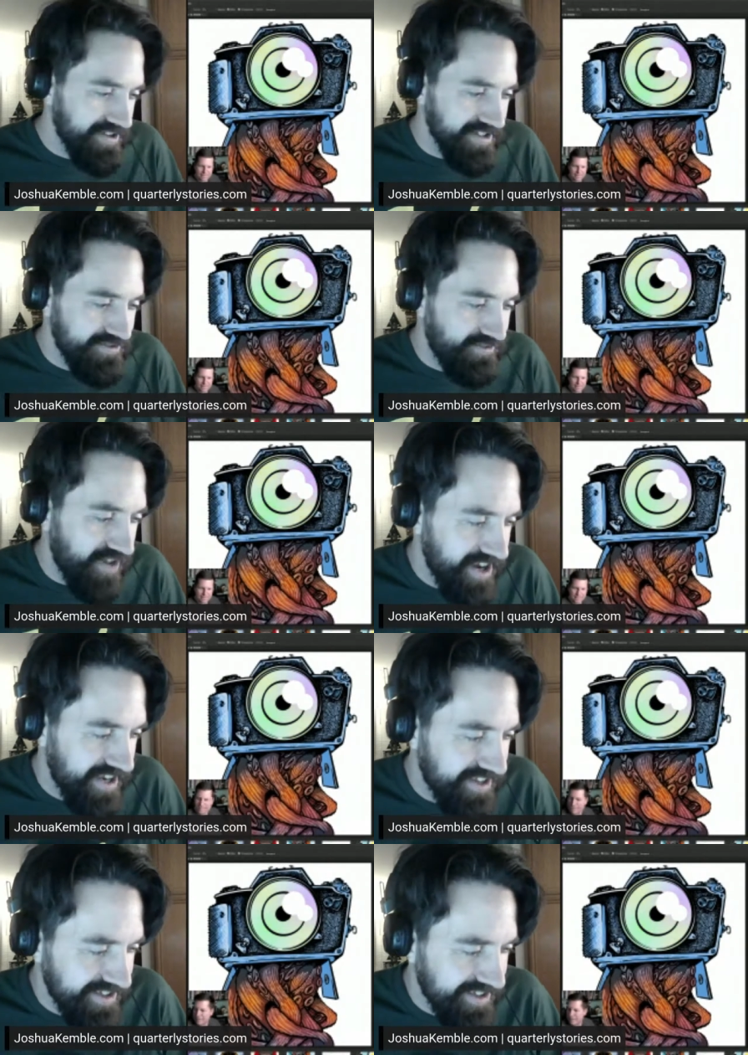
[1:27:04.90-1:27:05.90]

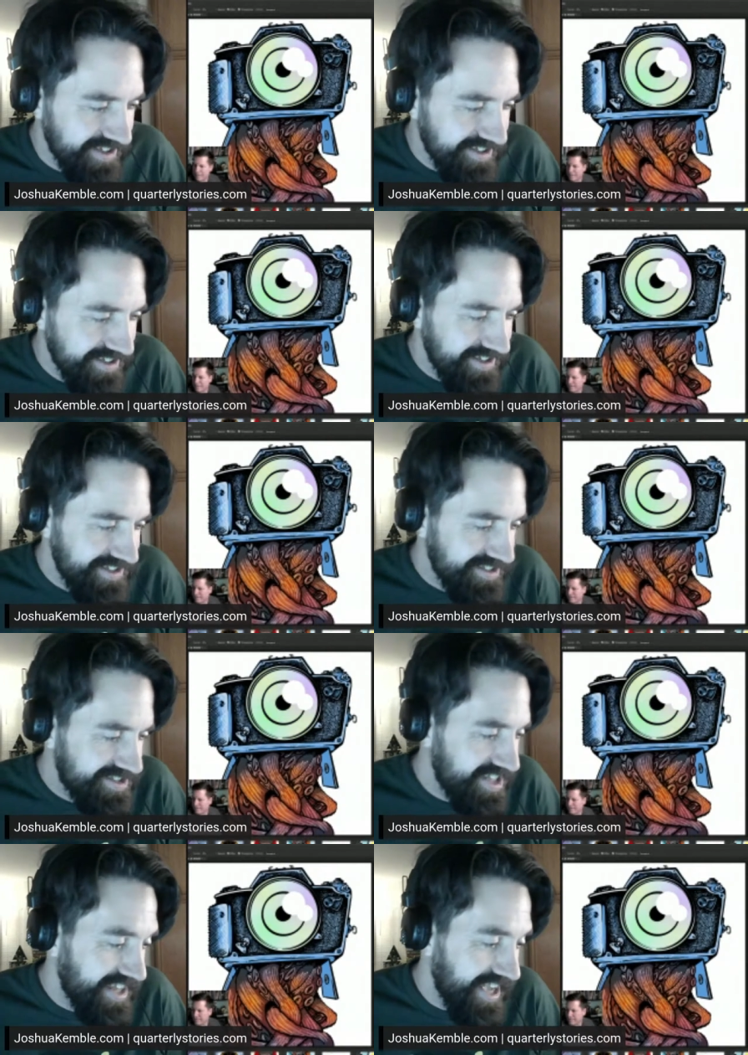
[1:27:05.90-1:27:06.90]
Frank. See,
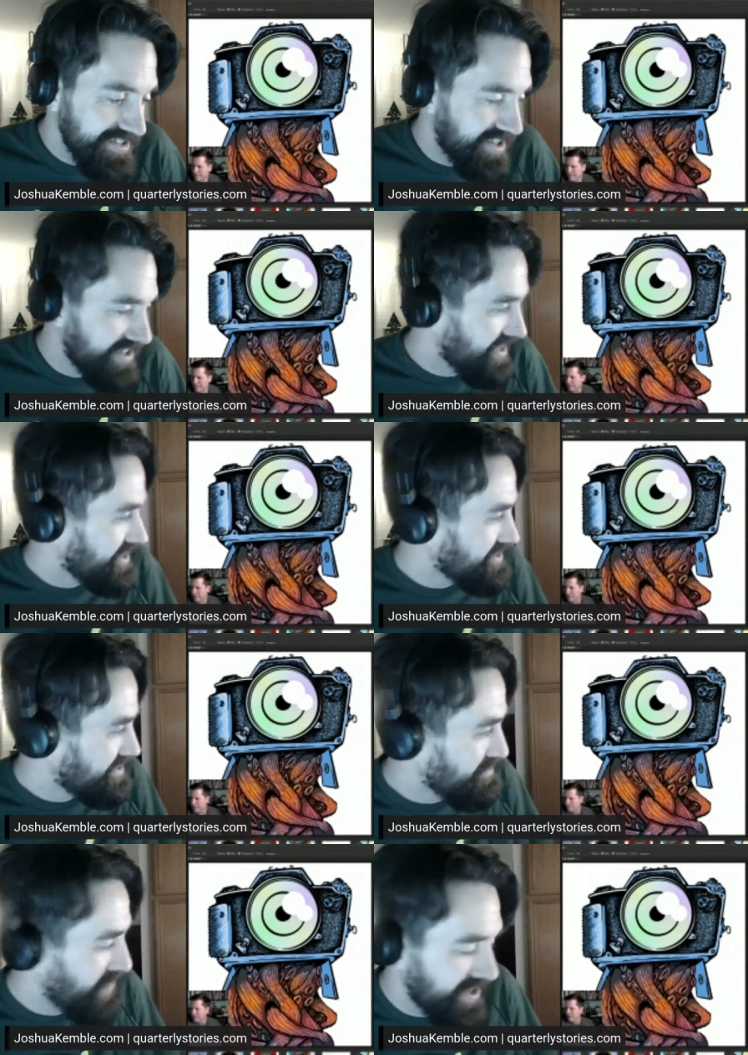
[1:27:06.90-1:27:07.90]
that's going to get us
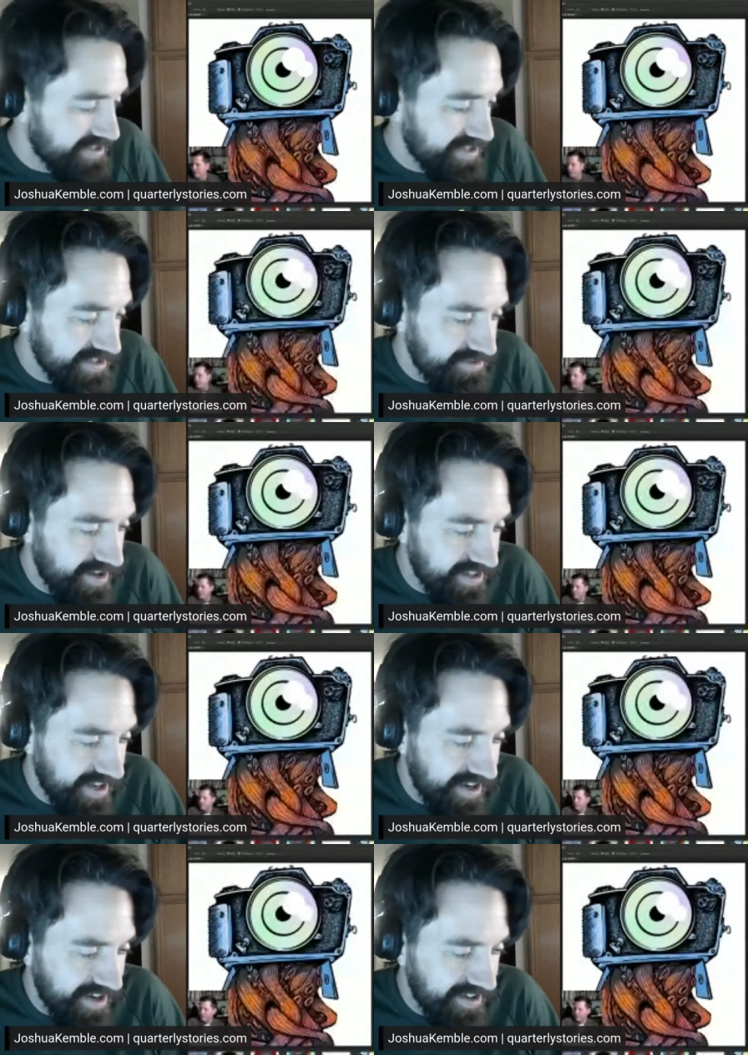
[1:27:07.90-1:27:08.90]
demonetized right
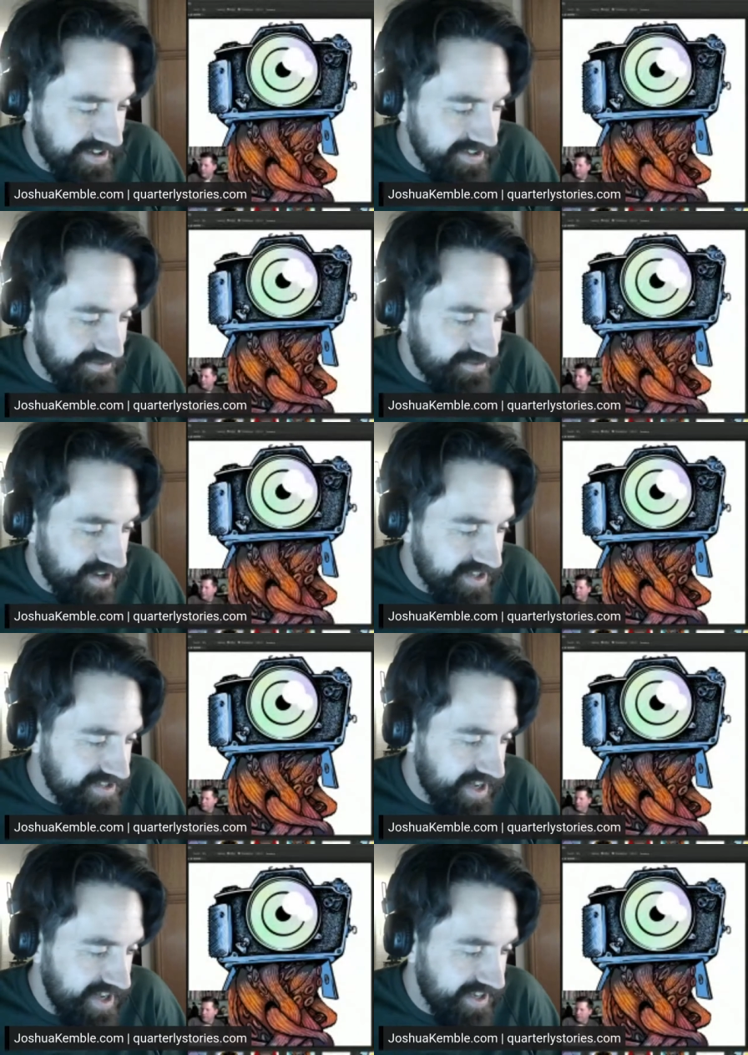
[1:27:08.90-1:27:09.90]
there, is Frank
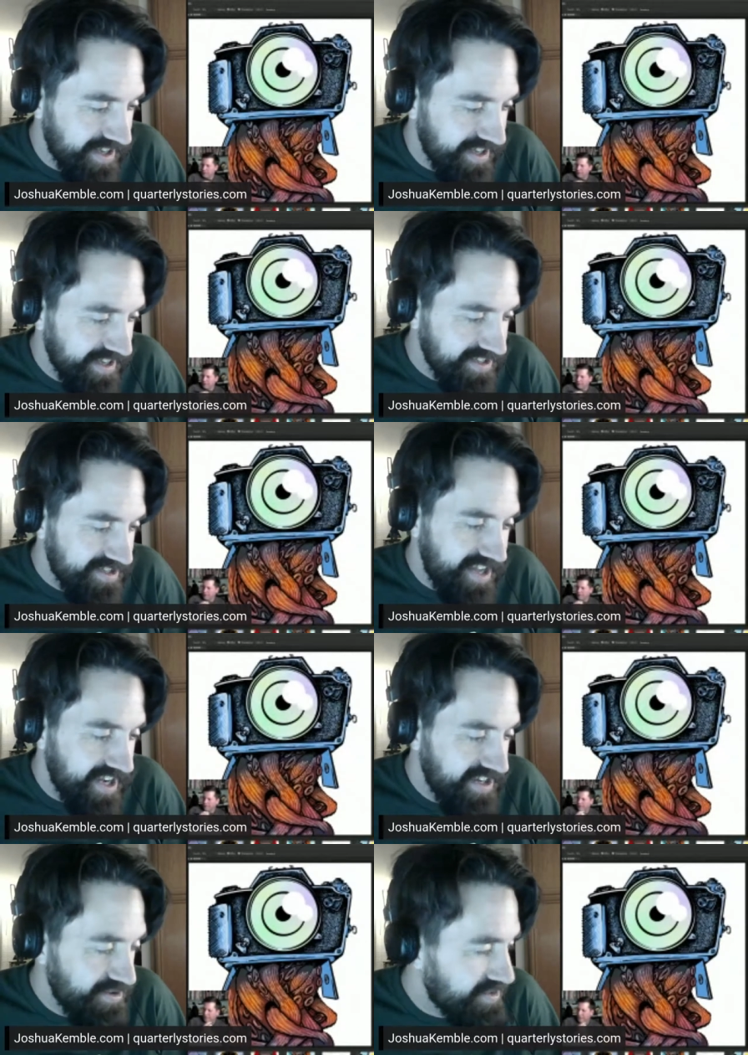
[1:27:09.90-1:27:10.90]
saying, say
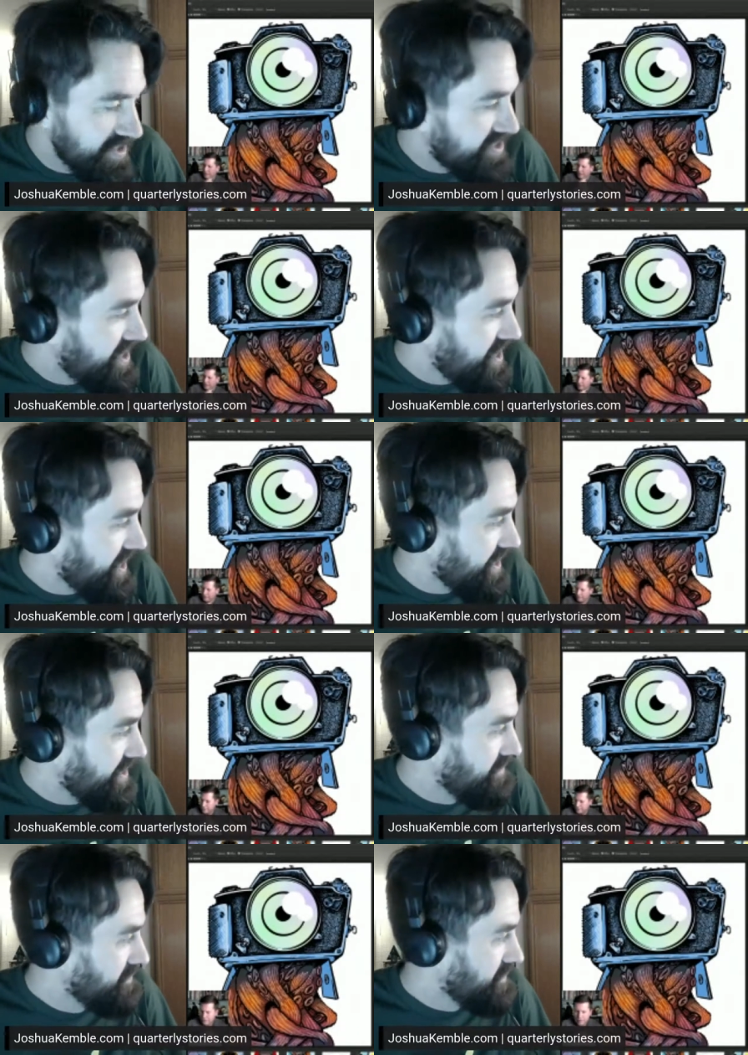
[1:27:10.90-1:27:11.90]
no to tea.
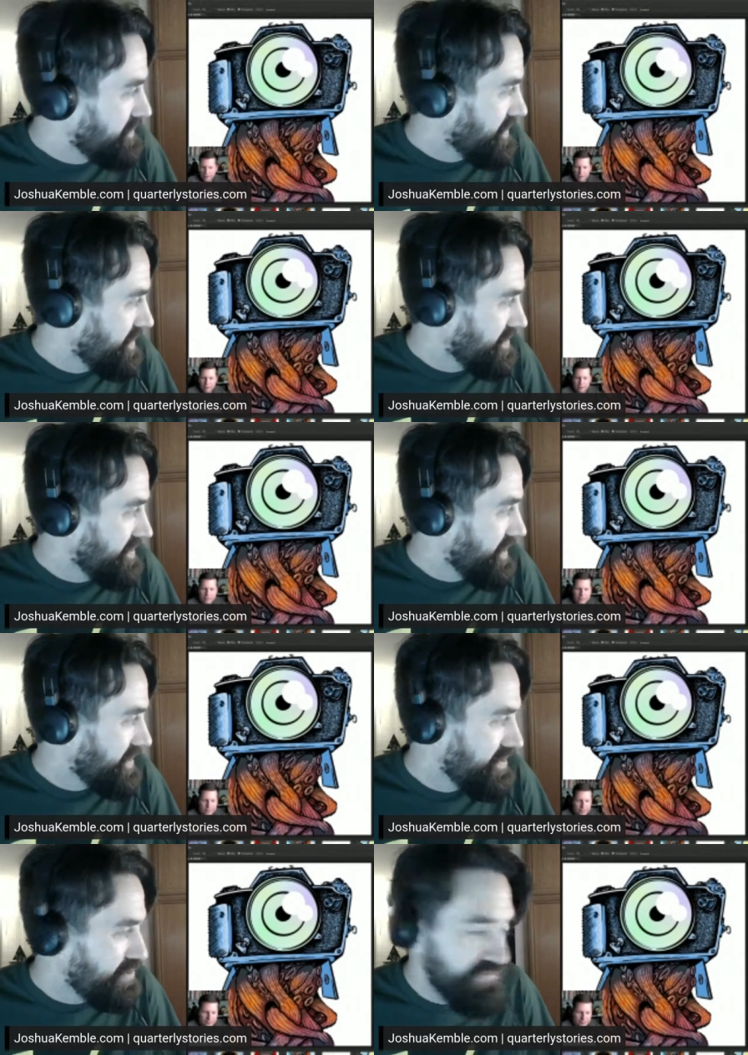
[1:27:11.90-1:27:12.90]
Like,
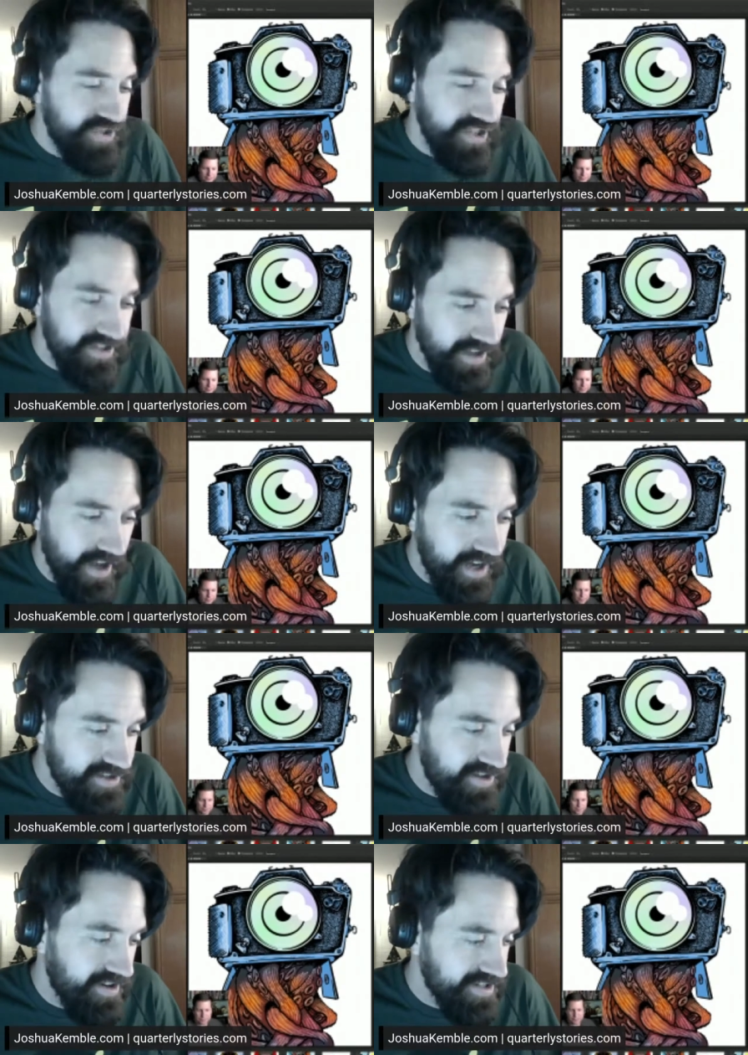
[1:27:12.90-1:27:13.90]
you've just lost
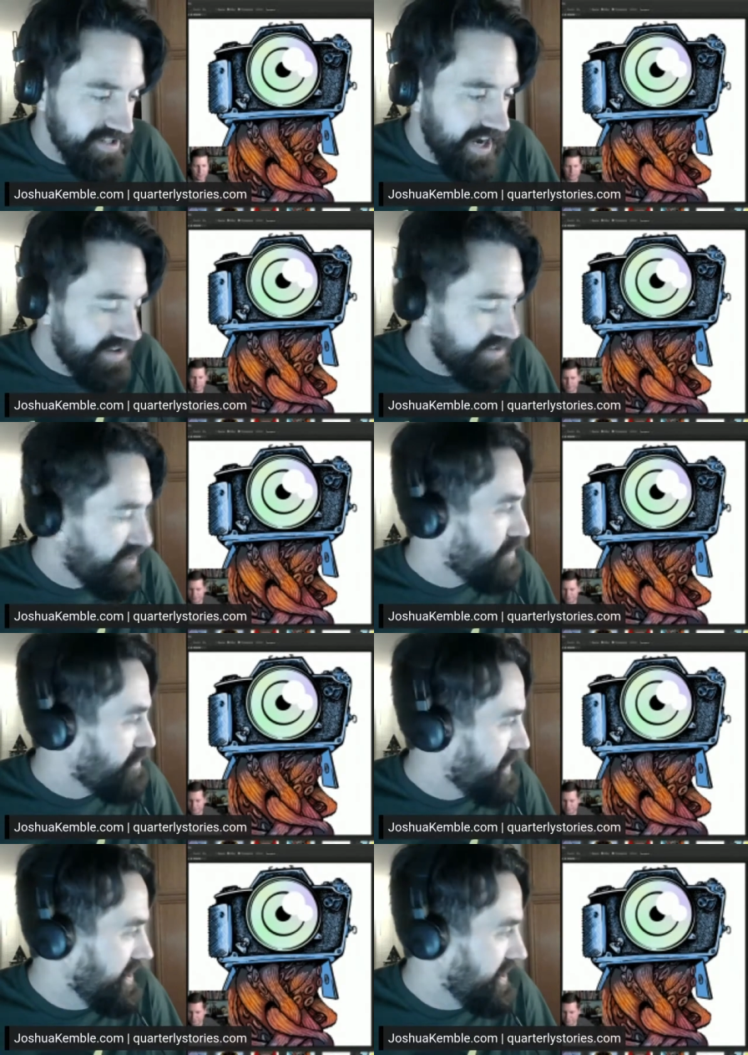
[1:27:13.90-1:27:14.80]
our entire European